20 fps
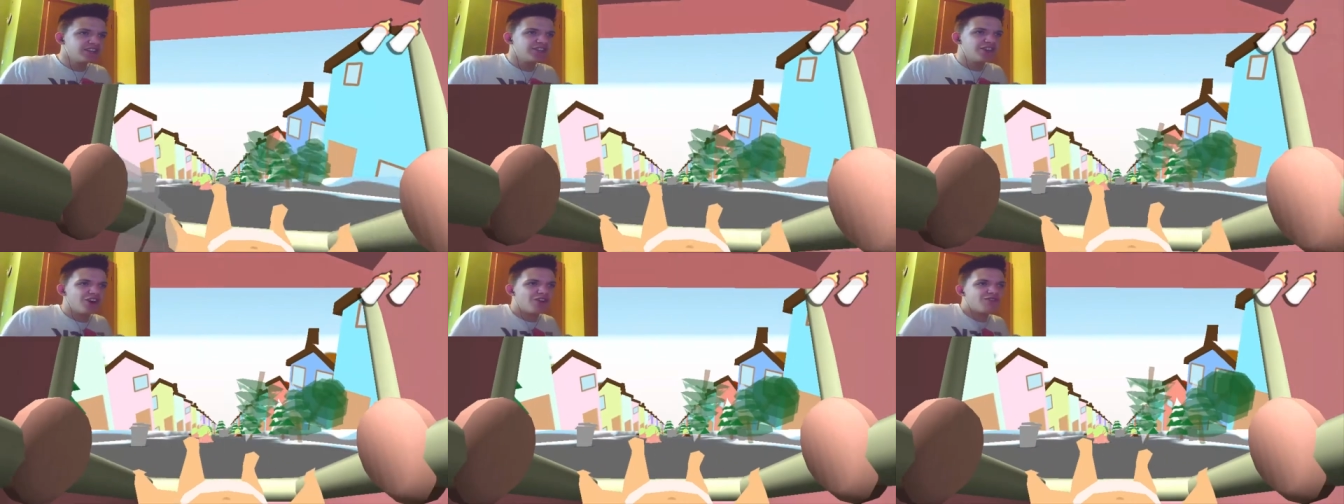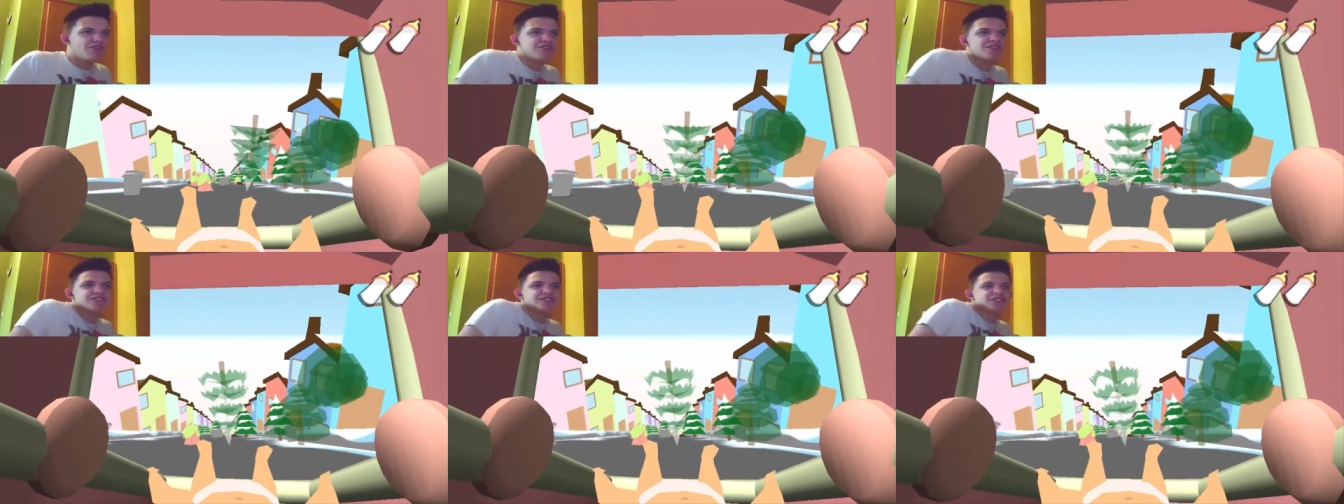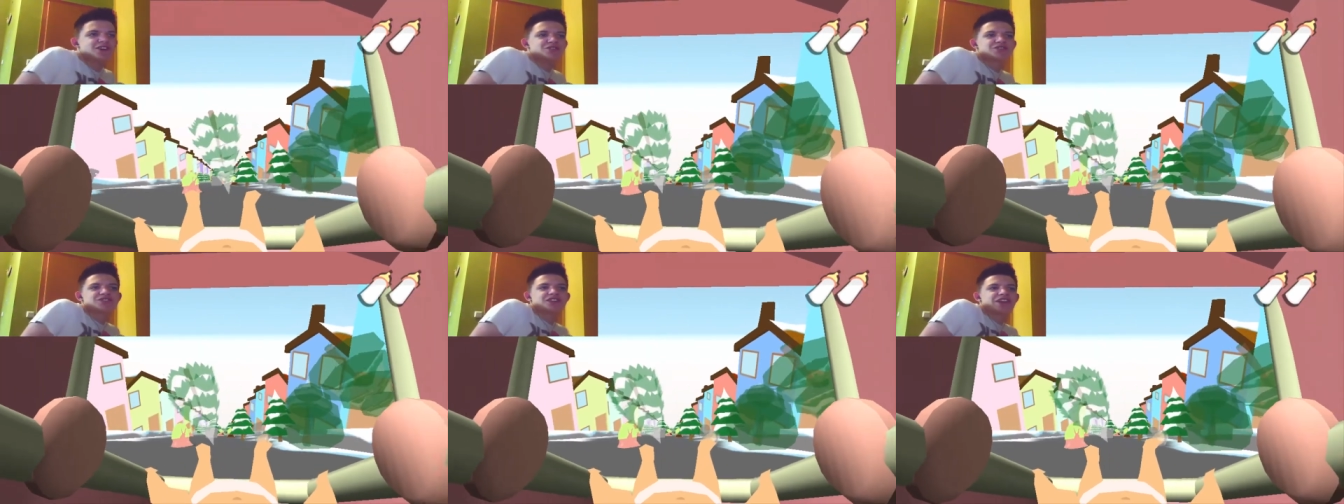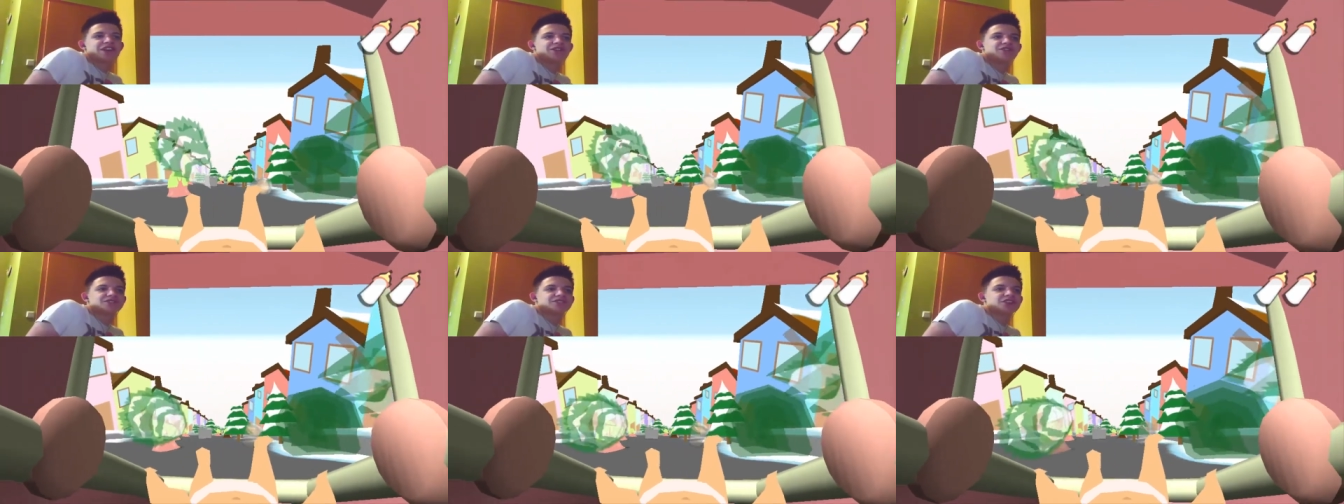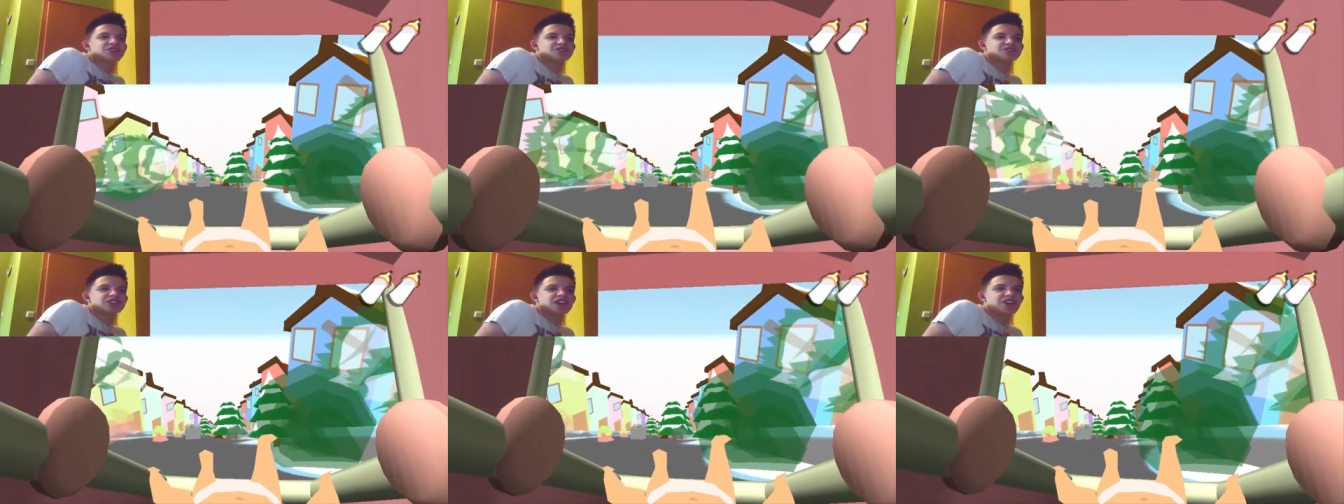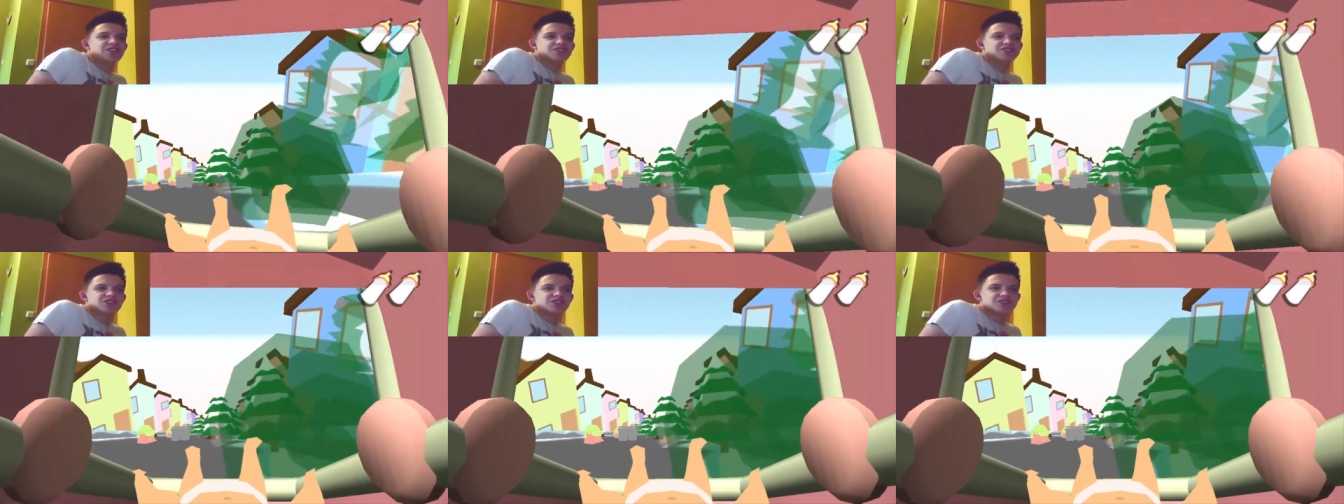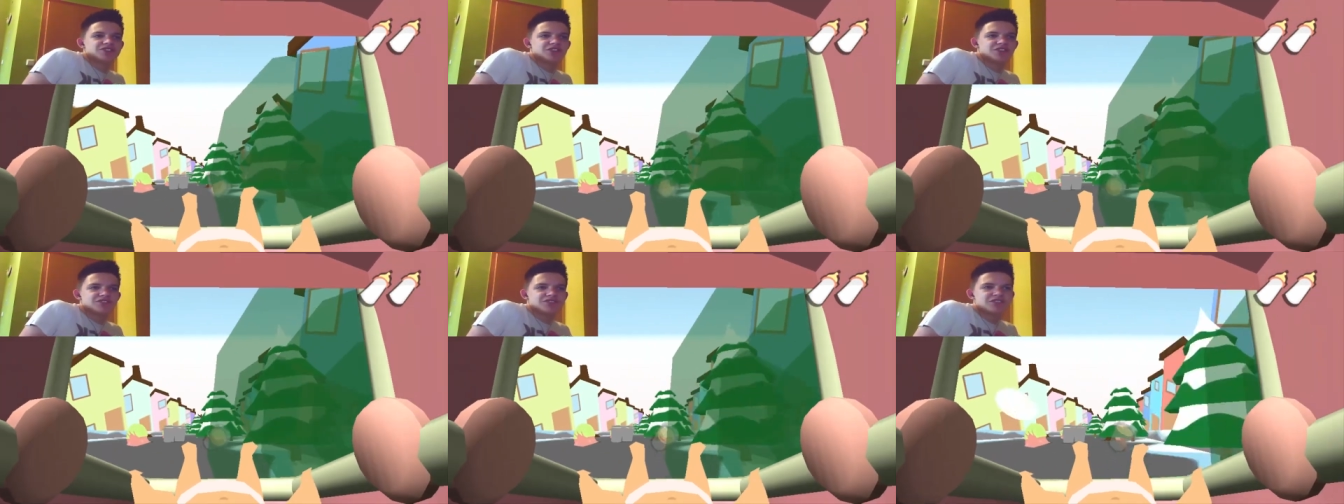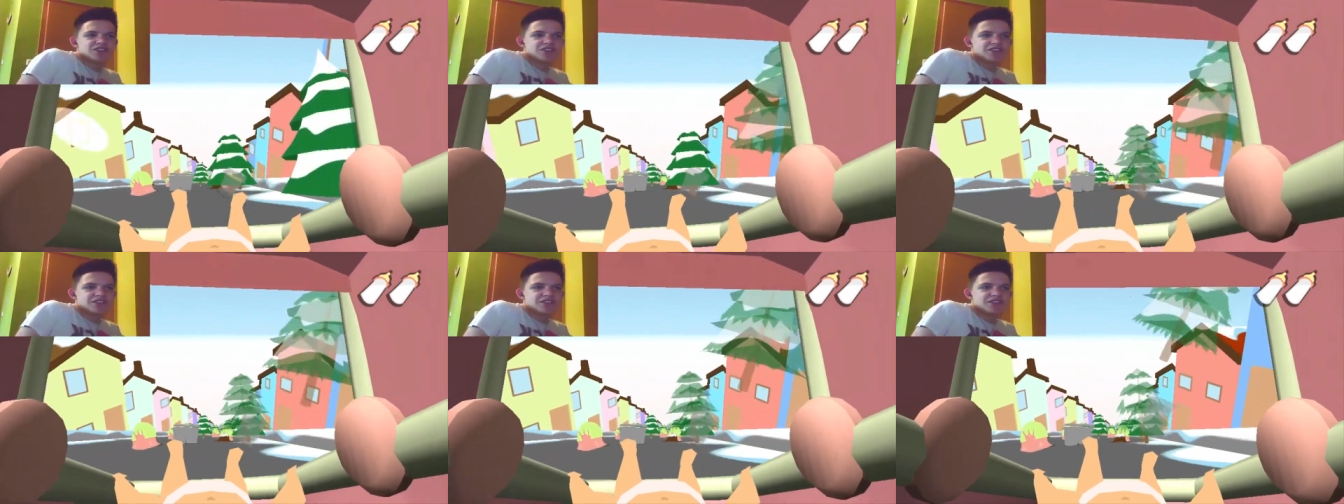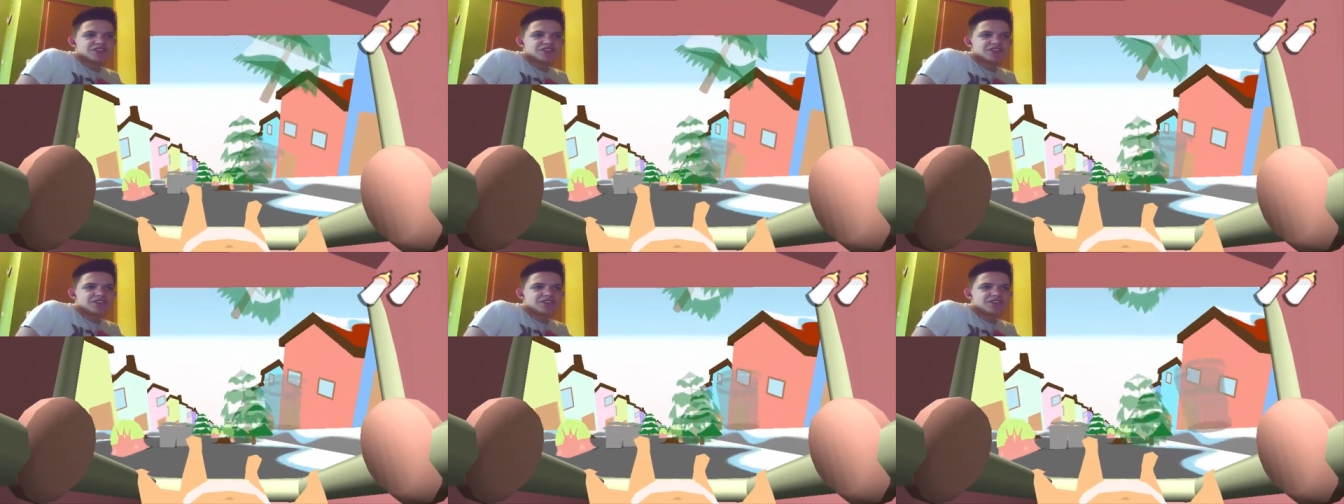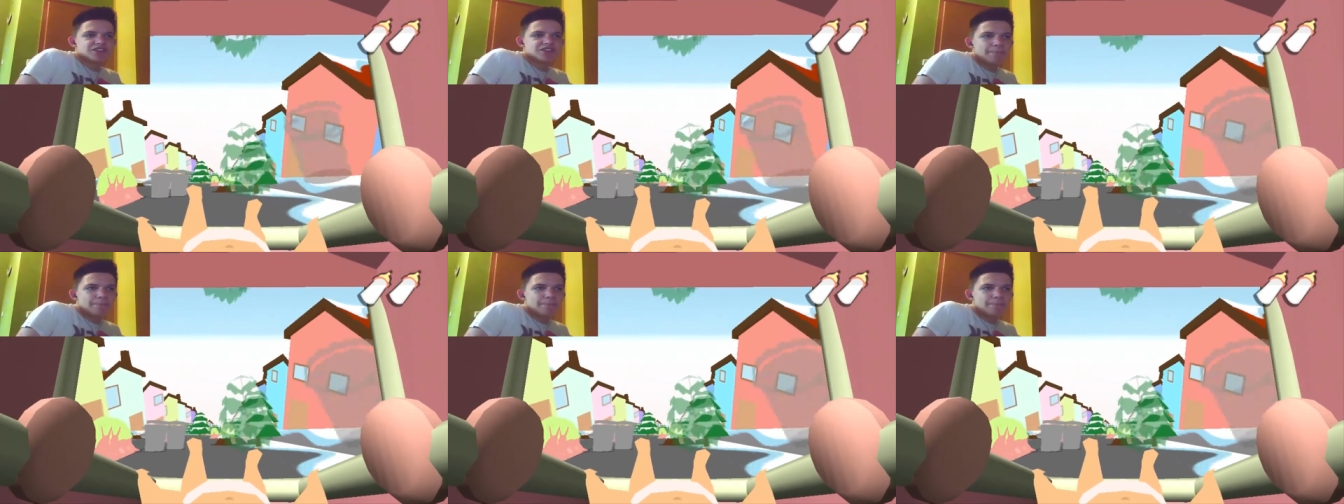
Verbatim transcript: No, no snails, no snails, no snails, no!